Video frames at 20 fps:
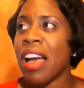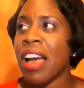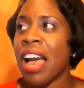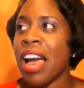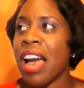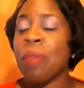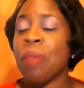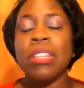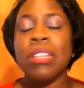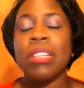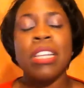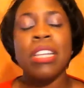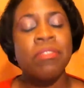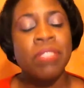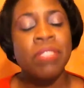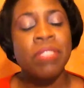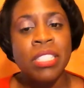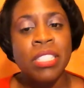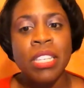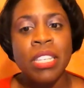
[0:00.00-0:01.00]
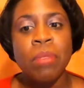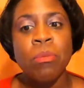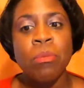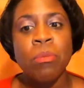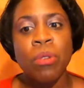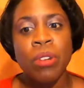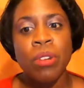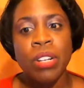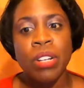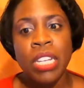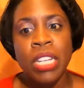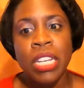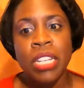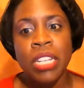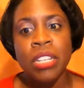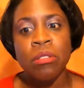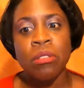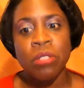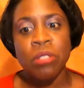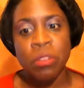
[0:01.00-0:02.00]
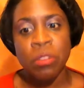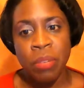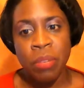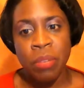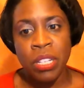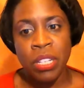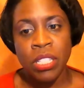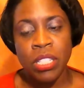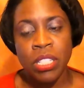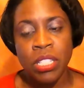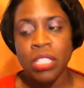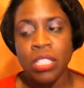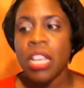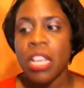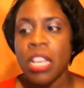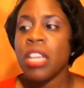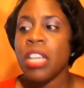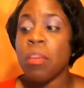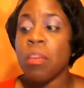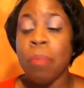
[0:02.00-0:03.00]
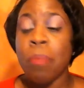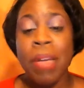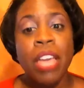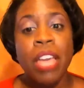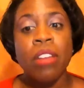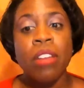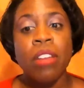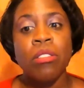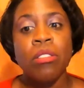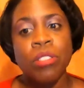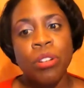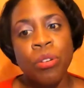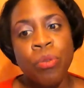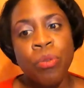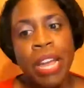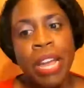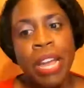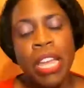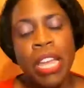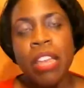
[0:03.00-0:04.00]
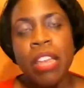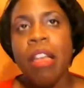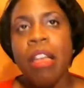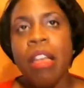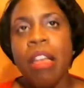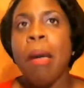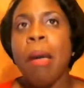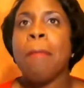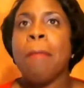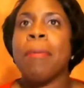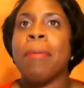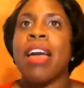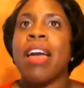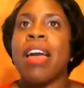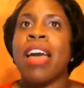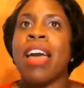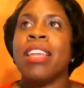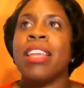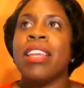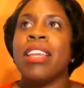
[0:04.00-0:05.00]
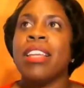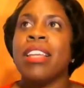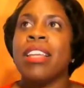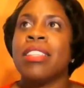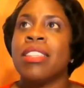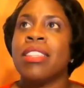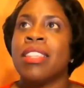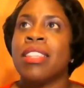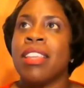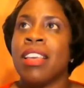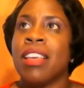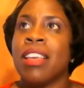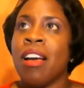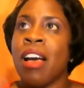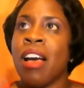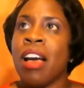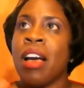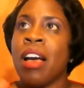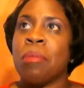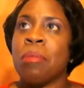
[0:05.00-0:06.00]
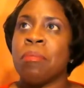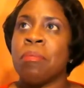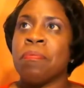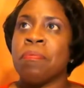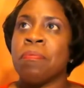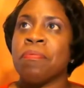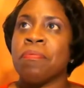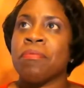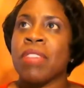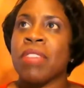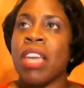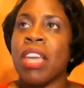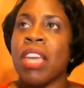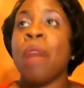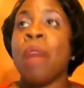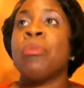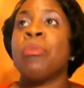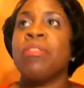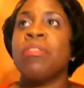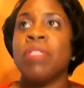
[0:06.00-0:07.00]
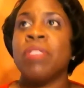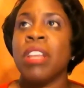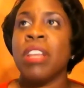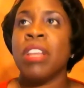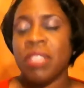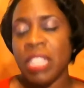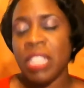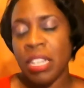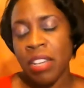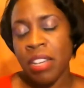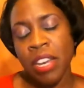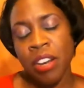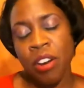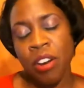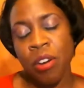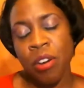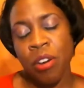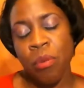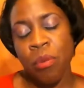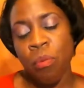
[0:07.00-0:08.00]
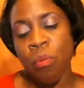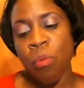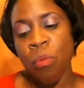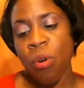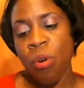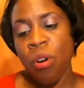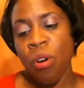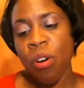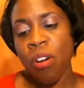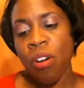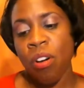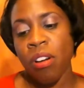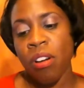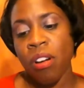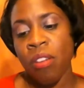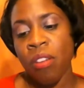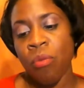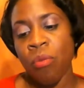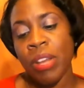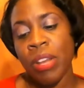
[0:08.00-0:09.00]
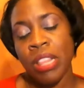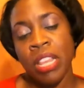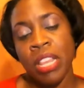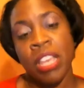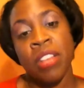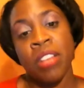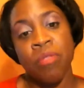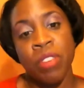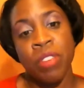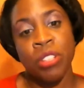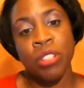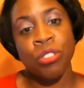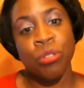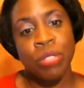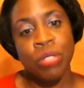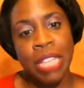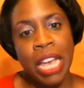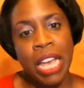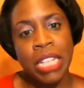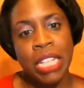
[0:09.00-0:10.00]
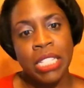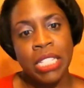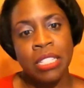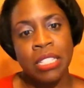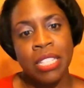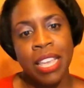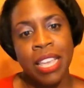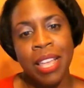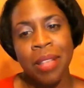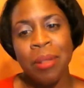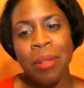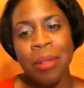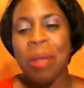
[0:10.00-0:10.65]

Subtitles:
I would love to see more keynote speeches. The panels are great, but I didn't. I would have loved to hear more of what the individuals had to say,